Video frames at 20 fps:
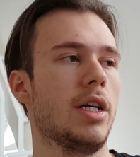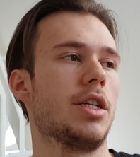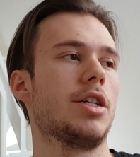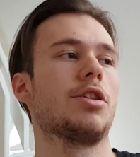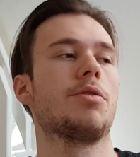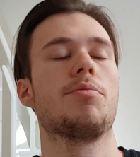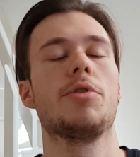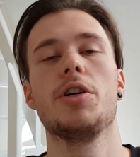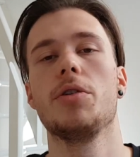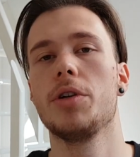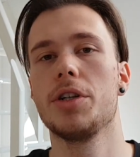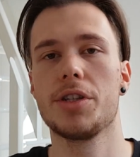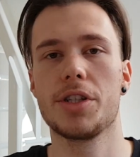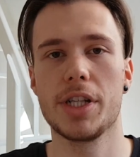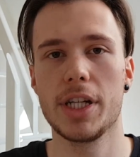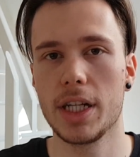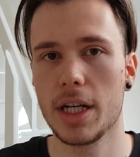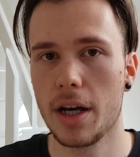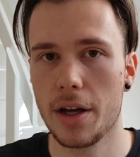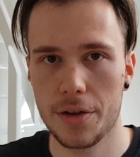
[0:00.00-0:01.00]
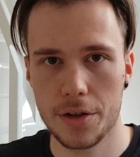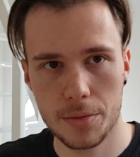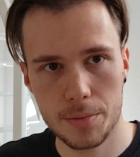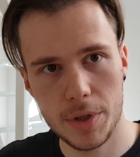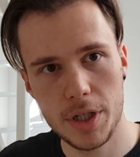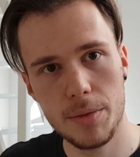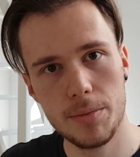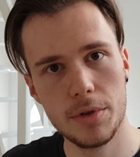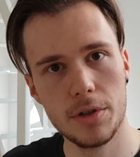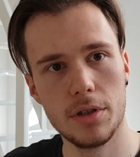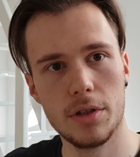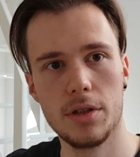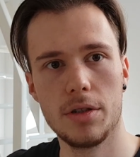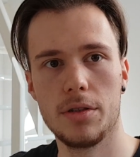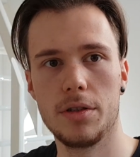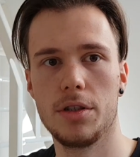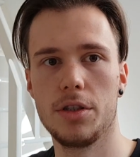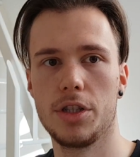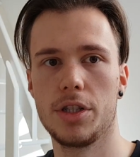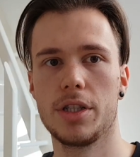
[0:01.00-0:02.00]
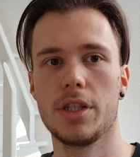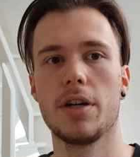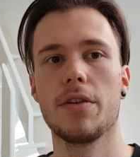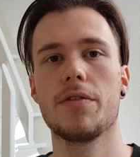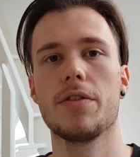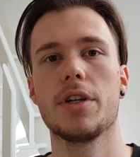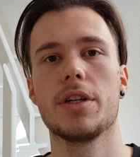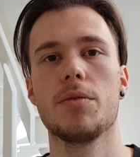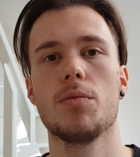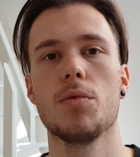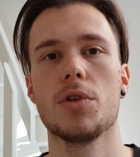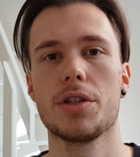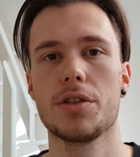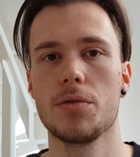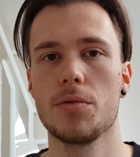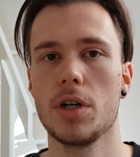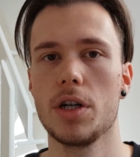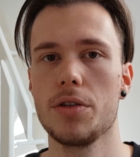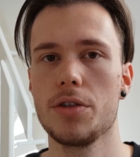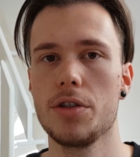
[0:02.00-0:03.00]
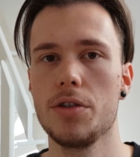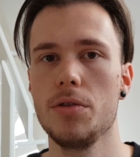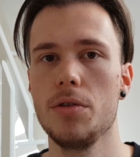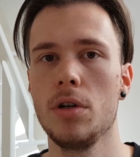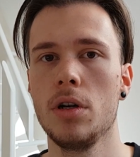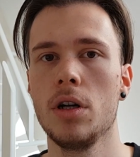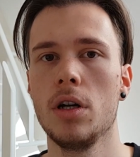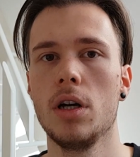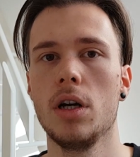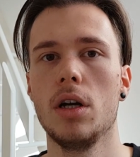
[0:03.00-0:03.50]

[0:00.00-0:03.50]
experiencing other people, stuff that was around you,